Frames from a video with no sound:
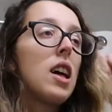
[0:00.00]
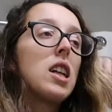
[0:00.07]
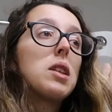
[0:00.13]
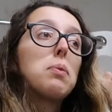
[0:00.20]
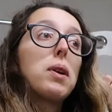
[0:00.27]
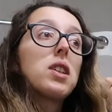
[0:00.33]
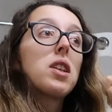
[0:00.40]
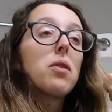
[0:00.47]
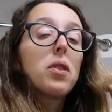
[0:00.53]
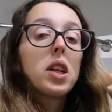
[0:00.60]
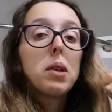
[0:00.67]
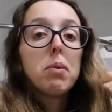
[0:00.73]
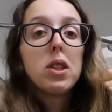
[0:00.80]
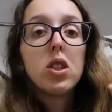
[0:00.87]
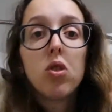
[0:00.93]
and especially if I'm
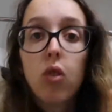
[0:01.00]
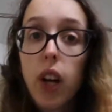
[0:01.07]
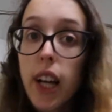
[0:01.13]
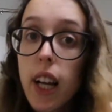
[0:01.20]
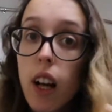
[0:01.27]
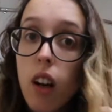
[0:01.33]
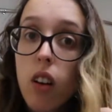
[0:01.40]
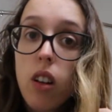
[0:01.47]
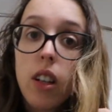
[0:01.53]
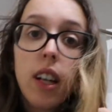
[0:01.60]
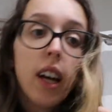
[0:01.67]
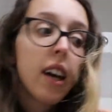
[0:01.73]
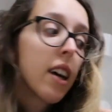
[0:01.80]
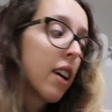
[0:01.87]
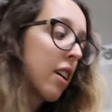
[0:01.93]
gonna be drinking all
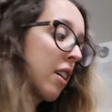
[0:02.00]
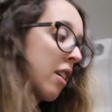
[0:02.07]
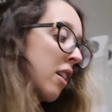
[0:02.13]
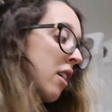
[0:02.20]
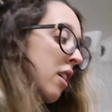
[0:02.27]
day.